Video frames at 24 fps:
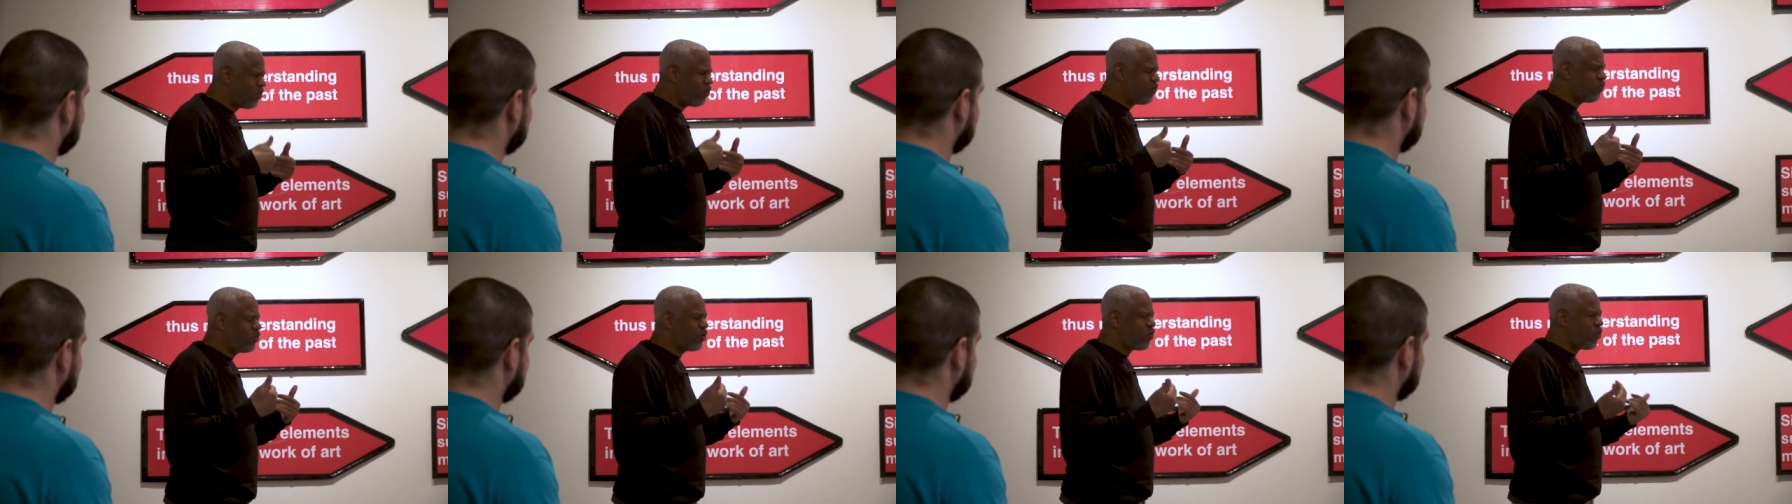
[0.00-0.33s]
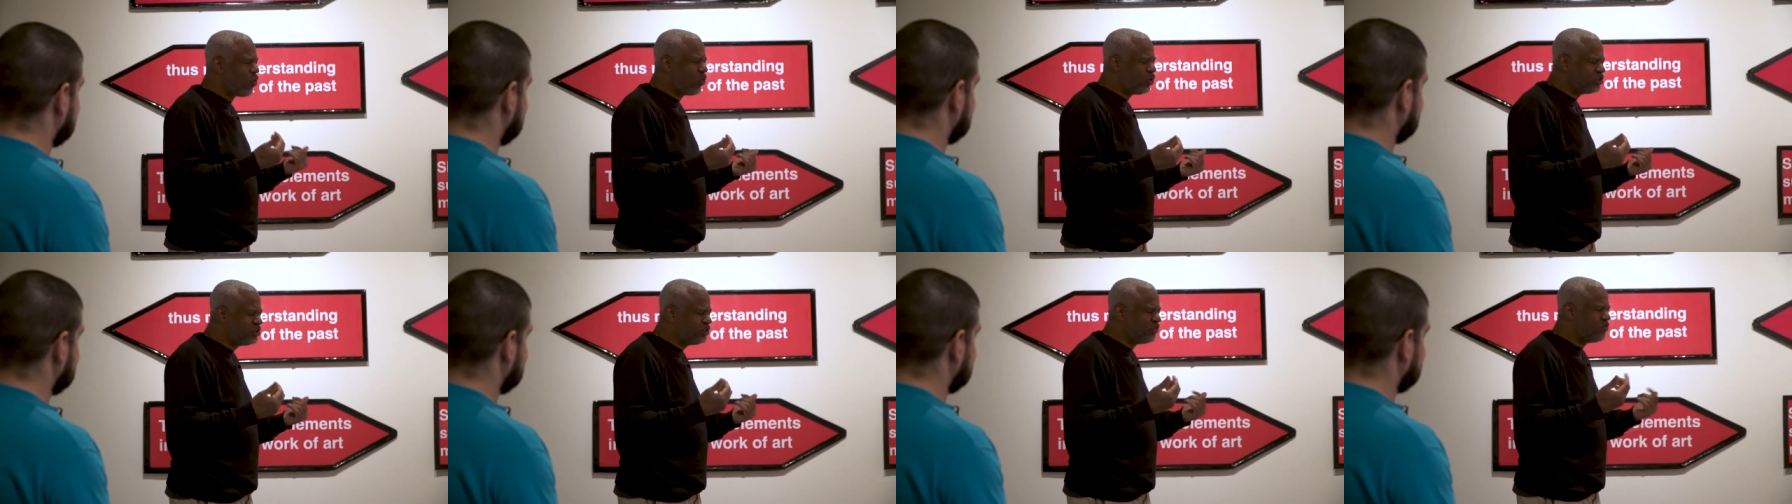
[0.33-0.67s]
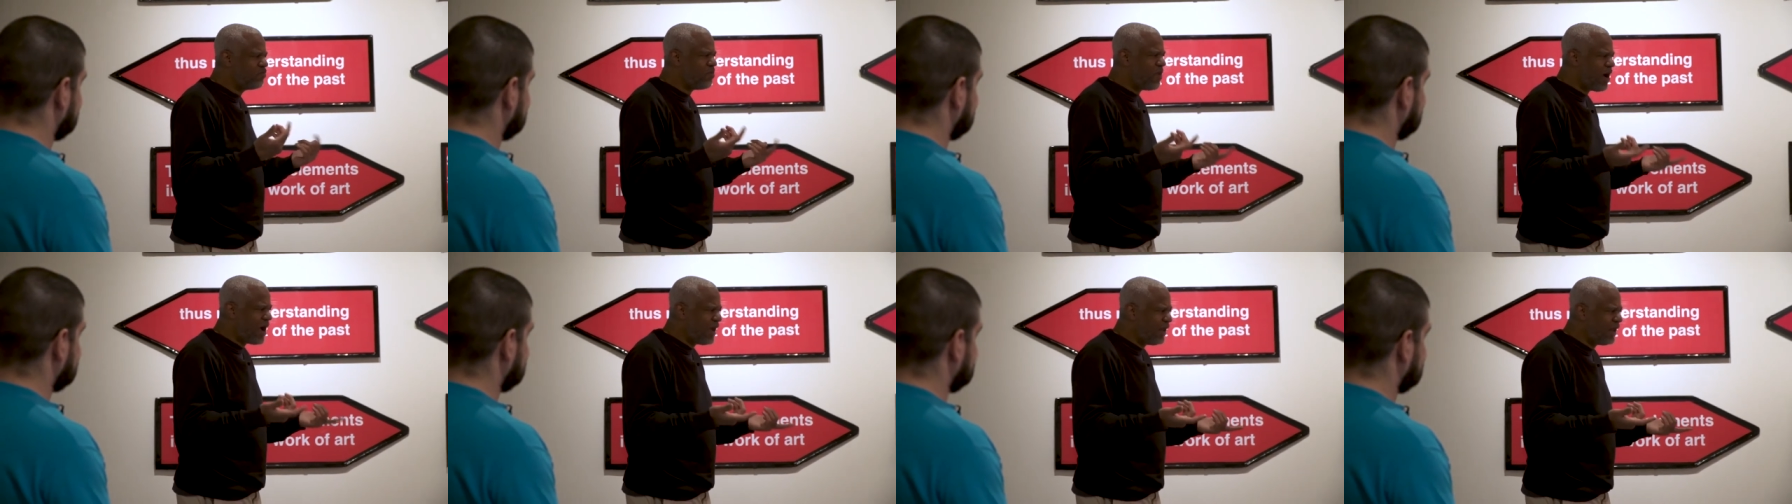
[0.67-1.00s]
over the course
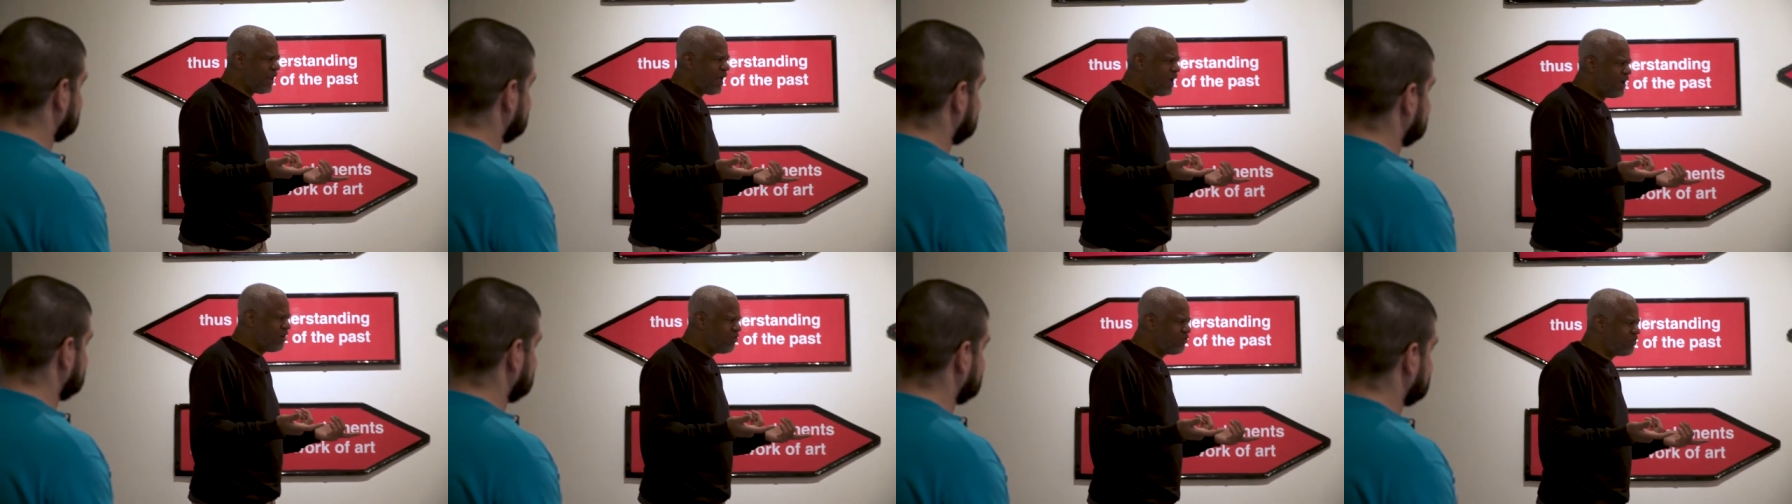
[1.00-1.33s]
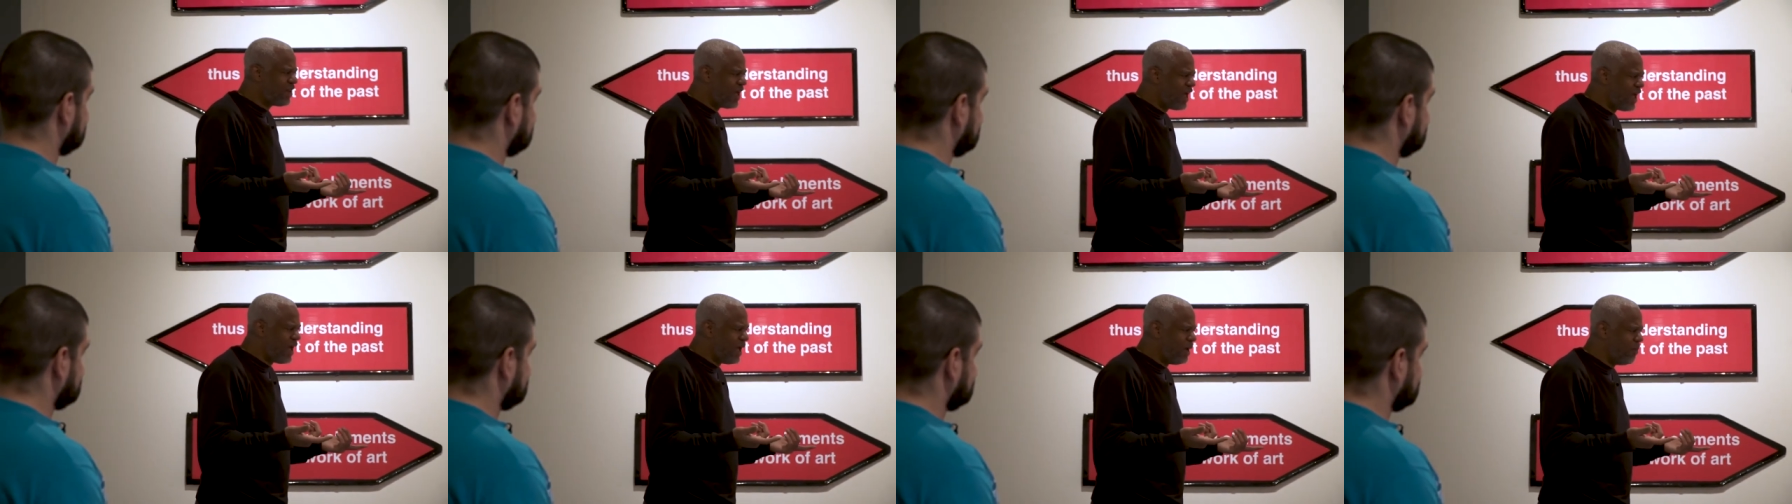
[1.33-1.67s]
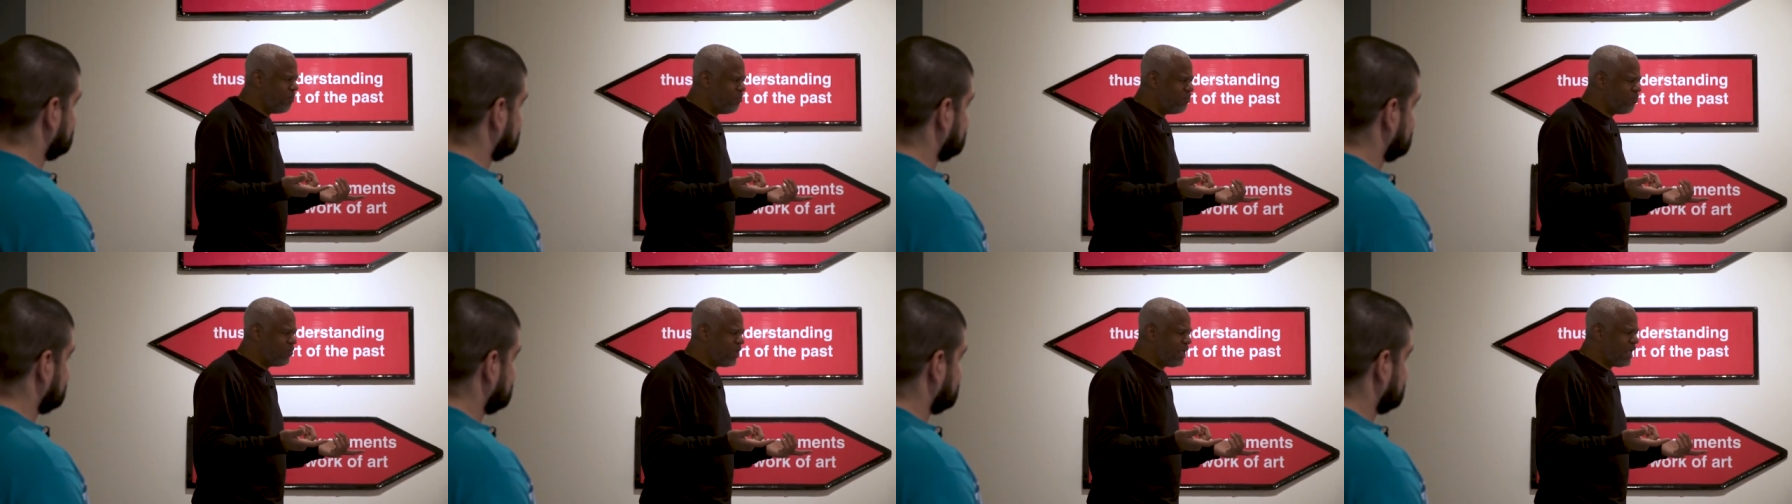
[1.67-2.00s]
of my
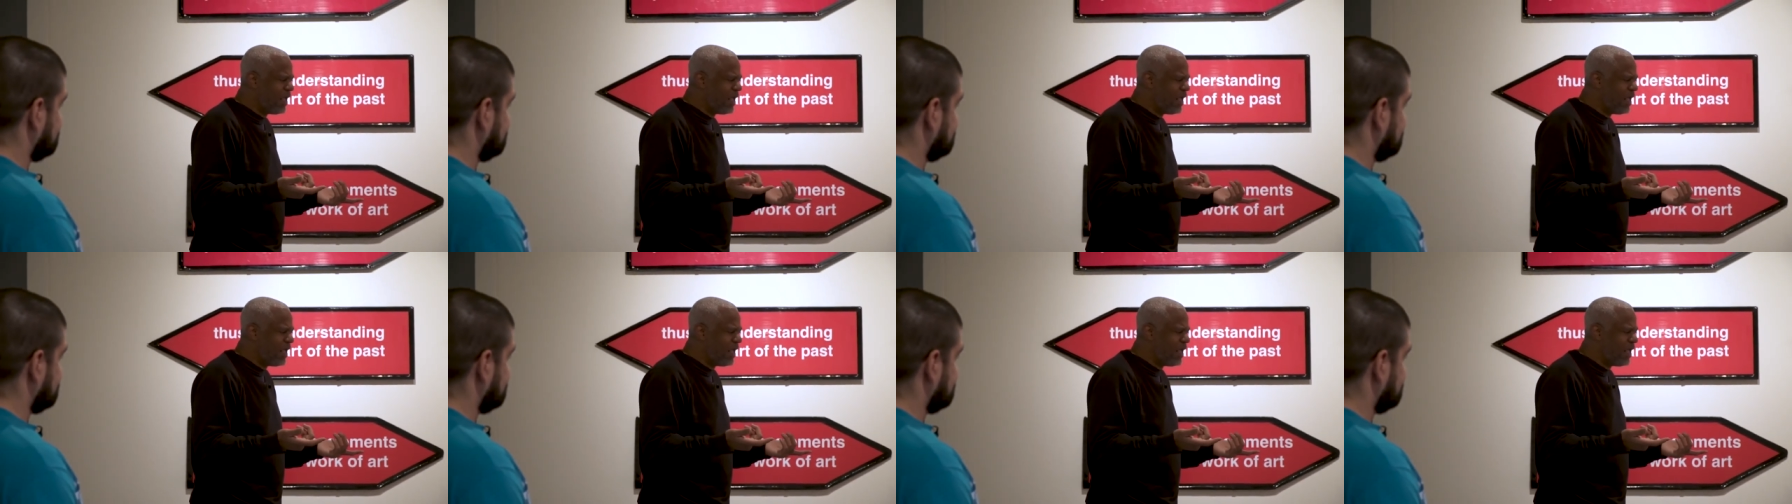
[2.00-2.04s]
lifetime,